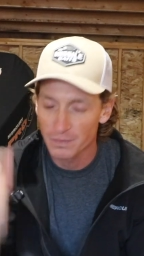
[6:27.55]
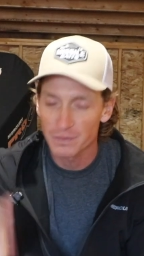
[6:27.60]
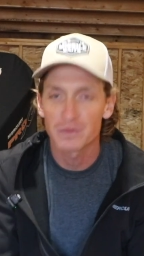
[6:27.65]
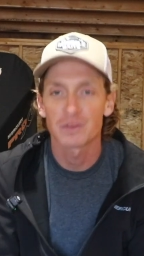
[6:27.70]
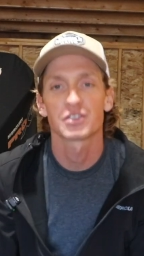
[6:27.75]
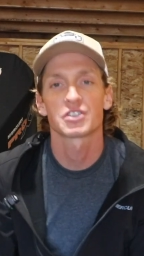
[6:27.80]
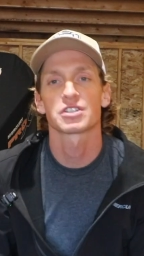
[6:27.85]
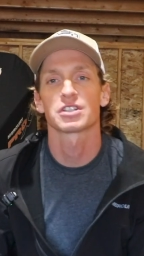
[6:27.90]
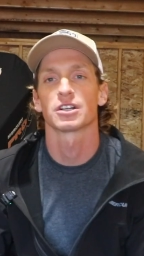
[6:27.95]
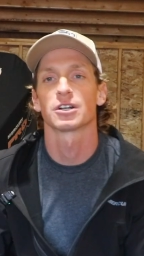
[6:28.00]

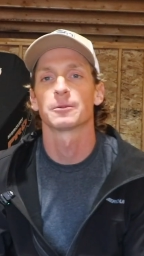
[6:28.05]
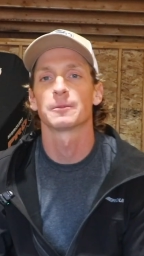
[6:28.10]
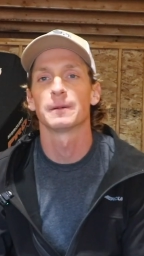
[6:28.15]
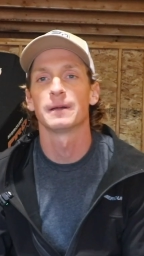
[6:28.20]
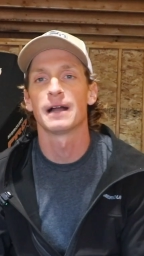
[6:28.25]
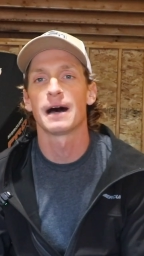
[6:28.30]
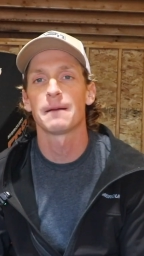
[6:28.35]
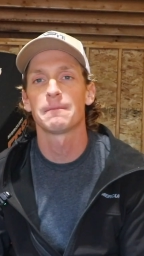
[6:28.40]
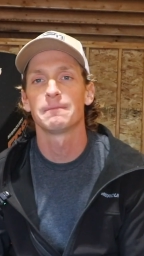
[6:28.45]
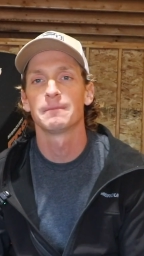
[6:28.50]
slurp
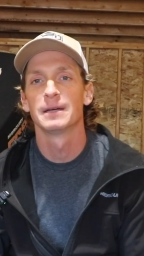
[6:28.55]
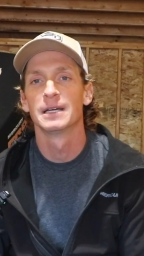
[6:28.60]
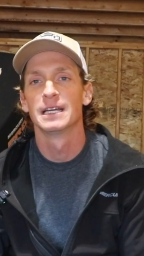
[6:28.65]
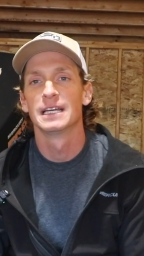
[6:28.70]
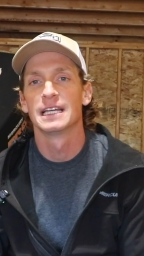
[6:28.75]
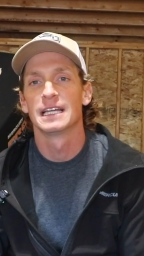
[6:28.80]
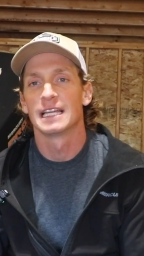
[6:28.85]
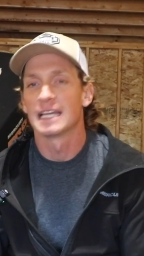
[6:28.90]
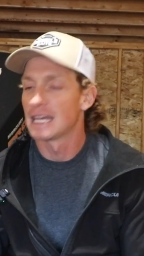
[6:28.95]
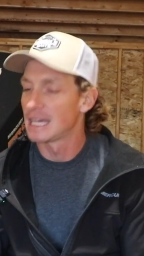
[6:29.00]
it up,
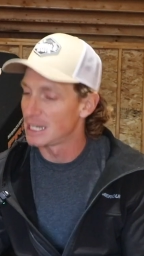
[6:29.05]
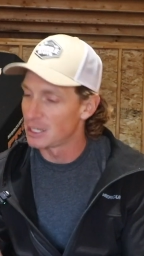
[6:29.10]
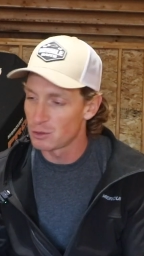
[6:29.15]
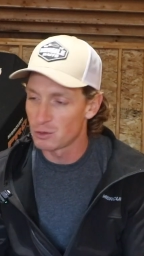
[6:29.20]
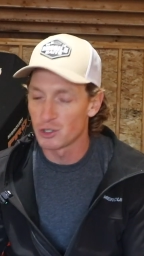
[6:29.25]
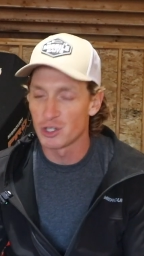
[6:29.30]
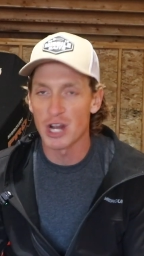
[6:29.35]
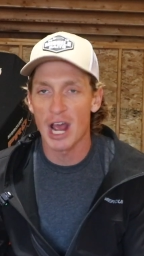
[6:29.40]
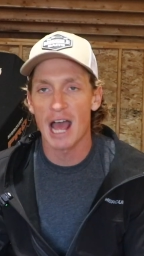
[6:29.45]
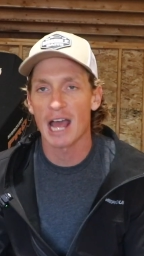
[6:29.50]
and
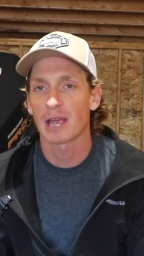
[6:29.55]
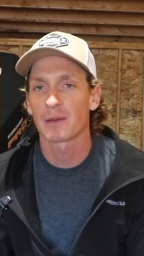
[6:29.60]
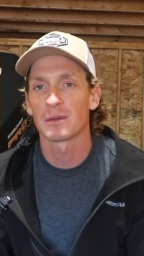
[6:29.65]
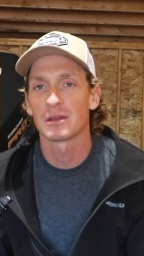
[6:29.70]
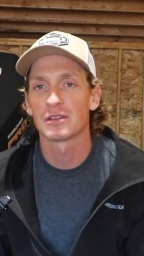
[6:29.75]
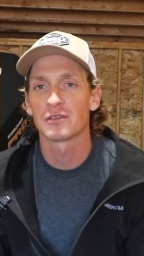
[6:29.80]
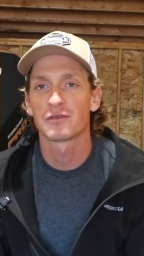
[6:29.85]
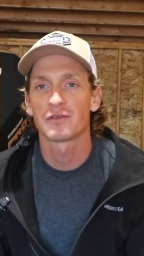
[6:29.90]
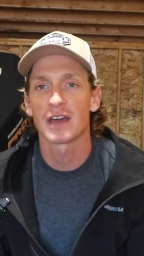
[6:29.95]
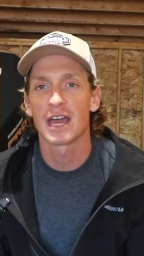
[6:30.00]
you jack them
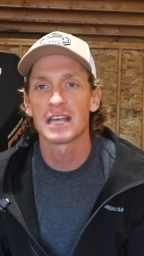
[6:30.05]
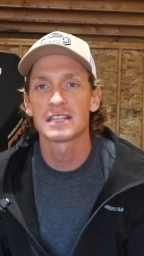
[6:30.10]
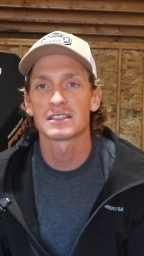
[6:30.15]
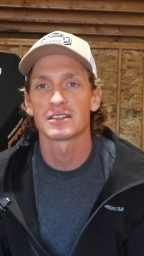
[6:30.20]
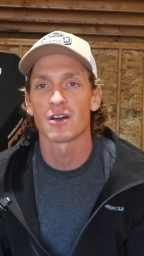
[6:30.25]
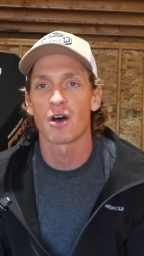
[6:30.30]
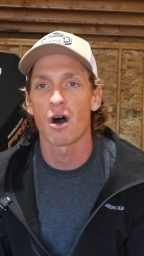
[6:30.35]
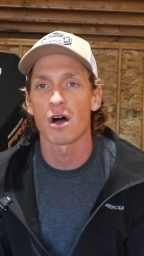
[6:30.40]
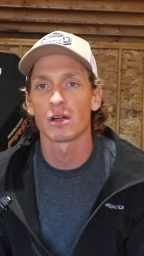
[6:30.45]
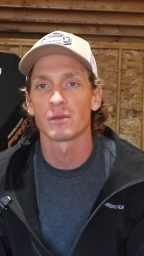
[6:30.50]
in the face
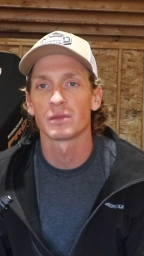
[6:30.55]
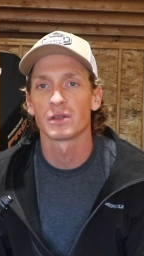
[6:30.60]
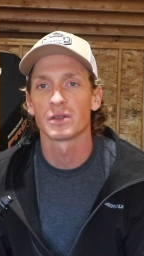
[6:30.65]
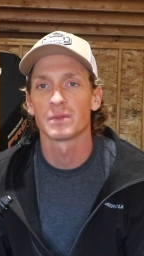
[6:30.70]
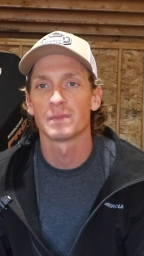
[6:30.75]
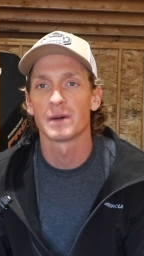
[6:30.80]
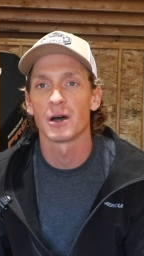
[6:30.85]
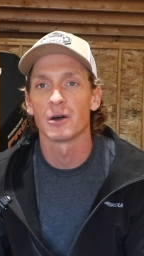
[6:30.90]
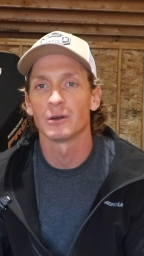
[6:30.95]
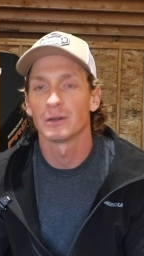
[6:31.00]
and haul them to
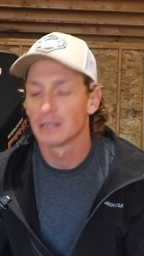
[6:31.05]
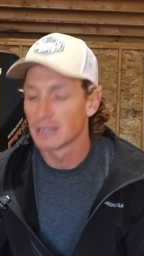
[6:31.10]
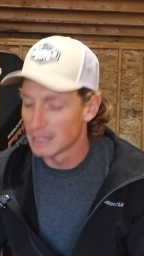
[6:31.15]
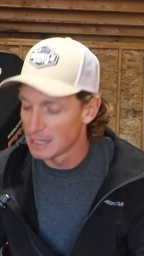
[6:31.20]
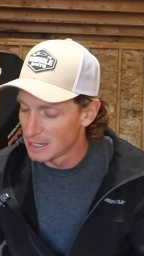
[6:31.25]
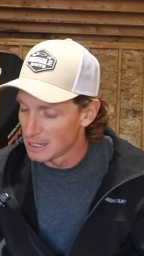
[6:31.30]
the boat.